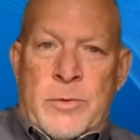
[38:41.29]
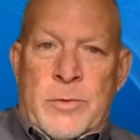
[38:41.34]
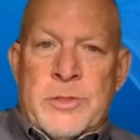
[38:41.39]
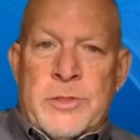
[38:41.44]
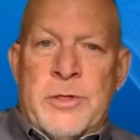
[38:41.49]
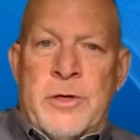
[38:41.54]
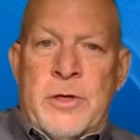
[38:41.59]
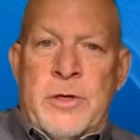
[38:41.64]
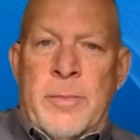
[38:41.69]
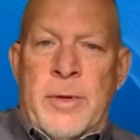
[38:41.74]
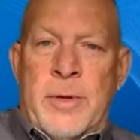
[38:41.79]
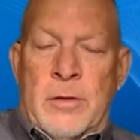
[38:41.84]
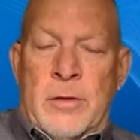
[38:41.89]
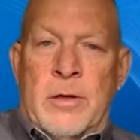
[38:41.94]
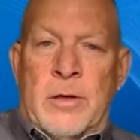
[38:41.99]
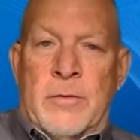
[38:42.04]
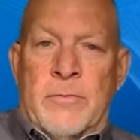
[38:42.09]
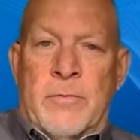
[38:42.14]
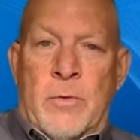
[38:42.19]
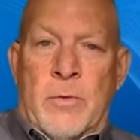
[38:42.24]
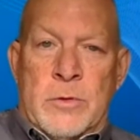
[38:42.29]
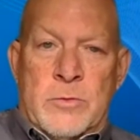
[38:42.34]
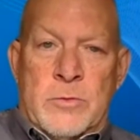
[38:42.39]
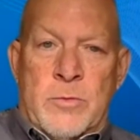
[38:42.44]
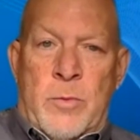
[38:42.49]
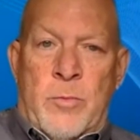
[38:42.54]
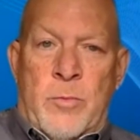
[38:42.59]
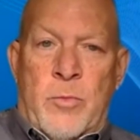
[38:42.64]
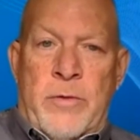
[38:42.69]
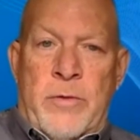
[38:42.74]
That's what you need to be looking
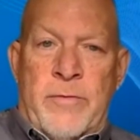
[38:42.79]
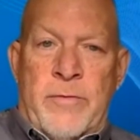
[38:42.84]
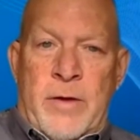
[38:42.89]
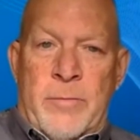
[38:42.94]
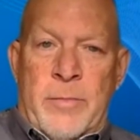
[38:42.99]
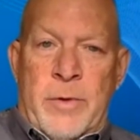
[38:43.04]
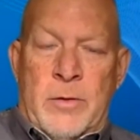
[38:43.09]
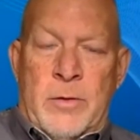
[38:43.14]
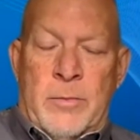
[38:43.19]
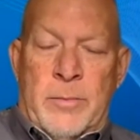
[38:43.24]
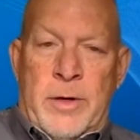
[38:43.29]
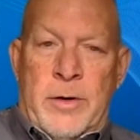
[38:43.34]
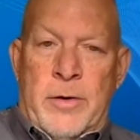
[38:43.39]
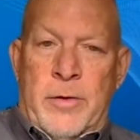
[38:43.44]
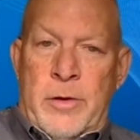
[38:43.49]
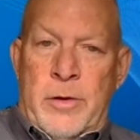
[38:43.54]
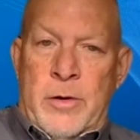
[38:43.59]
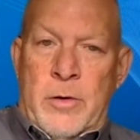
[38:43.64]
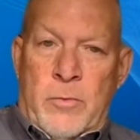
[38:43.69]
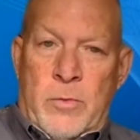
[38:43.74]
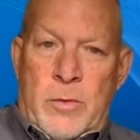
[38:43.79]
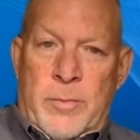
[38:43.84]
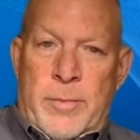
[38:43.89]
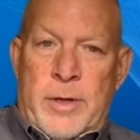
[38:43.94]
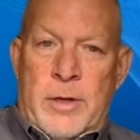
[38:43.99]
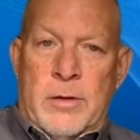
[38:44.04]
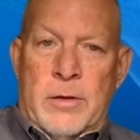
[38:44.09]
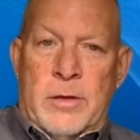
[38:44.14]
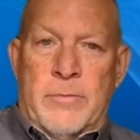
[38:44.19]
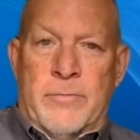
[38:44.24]
for, is 1.5 millimeter. You don't
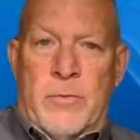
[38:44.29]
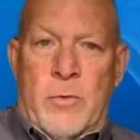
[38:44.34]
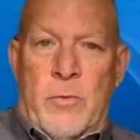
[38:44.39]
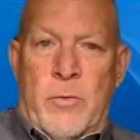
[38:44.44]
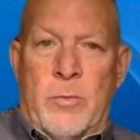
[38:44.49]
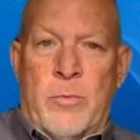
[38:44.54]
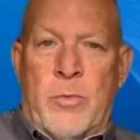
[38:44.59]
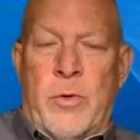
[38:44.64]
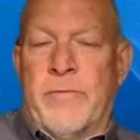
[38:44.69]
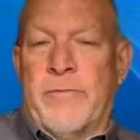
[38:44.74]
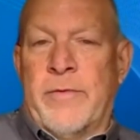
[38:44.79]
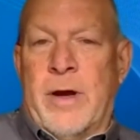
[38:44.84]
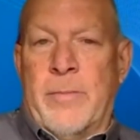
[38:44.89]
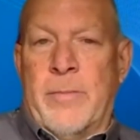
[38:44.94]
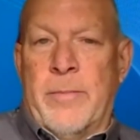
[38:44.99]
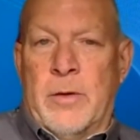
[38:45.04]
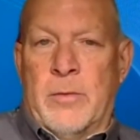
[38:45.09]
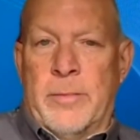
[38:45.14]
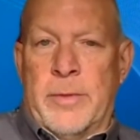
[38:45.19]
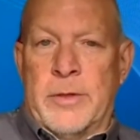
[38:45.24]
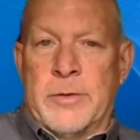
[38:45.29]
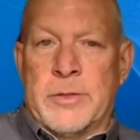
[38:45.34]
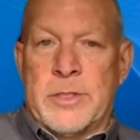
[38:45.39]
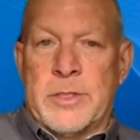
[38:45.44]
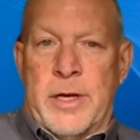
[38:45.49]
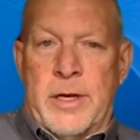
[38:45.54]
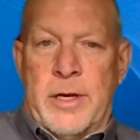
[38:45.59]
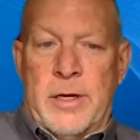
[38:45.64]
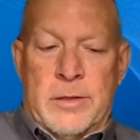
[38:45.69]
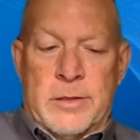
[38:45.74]
want to be looking for 1.5 millimeter
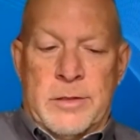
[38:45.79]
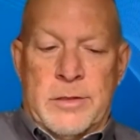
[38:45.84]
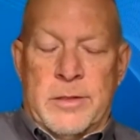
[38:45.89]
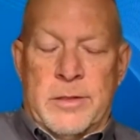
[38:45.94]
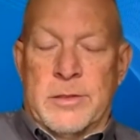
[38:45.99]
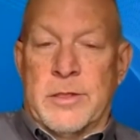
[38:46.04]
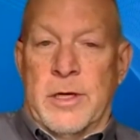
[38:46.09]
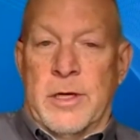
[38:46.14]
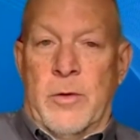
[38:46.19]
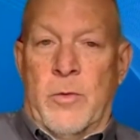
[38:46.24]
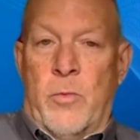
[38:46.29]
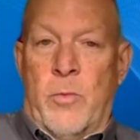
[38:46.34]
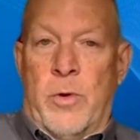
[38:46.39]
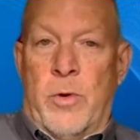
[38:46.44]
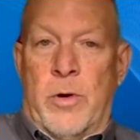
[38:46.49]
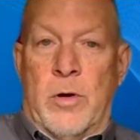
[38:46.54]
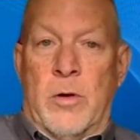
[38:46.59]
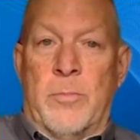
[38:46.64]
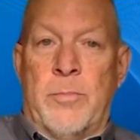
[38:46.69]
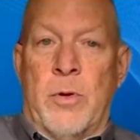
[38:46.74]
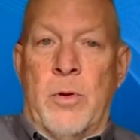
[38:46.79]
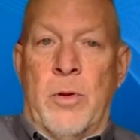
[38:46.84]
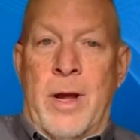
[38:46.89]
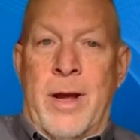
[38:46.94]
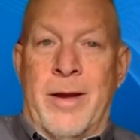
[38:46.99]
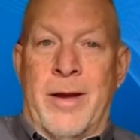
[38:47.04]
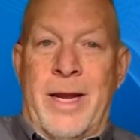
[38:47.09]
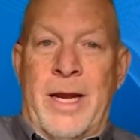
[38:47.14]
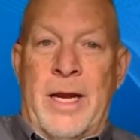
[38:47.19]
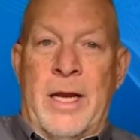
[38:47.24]
stainless and then saying we're going to
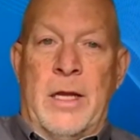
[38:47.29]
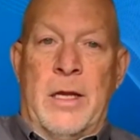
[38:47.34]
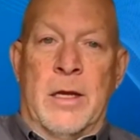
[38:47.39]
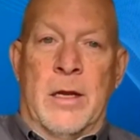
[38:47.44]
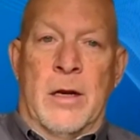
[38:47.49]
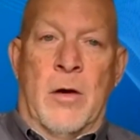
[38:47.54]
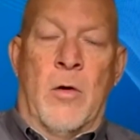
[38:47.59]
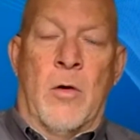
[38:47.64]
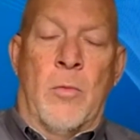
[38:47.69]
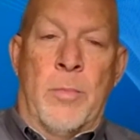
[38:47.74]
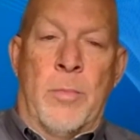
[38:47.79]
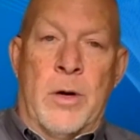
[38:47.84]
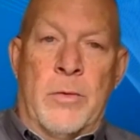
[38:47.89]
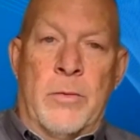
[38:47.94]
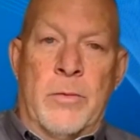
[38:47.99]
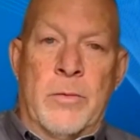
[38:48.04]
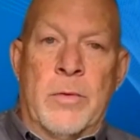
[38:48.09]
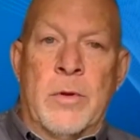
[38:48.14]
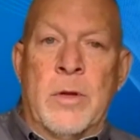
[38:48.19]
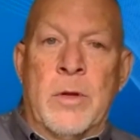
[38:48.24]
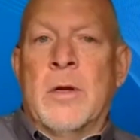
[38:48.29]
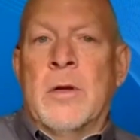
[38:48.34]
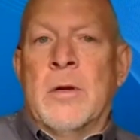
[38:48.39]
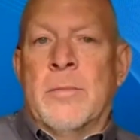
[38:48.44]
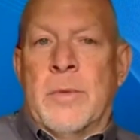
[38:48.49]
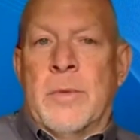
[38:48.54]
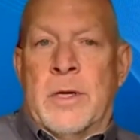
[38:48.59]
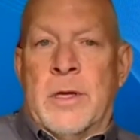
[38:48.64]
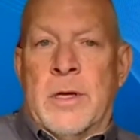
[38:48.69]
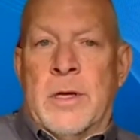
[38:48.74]
pull out any and all bone,
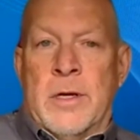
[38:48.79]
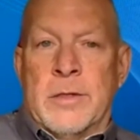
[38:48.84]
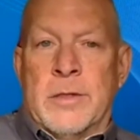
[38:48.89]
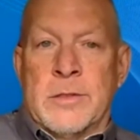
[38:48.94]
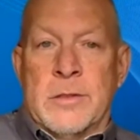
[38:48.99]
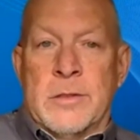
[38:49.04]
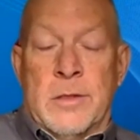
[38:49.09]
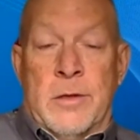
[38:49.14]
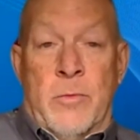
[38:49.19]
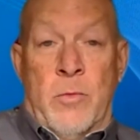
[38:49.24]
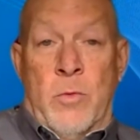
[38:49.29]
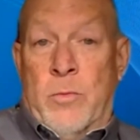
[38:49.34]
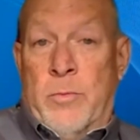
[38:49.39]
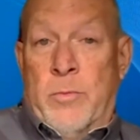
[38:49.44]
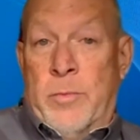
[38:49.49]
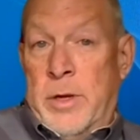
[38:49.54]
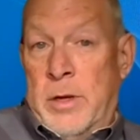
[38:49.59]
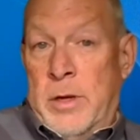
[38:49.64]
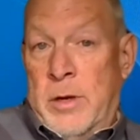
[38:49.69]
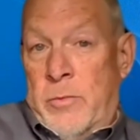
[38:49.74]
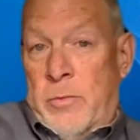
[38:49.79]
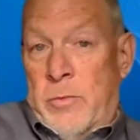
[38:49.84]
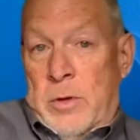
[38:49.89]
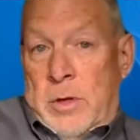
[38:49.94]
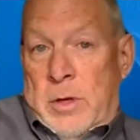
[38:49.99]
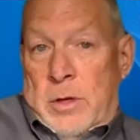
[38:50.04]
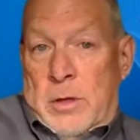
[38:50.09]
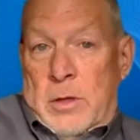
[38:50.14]
because it won't be.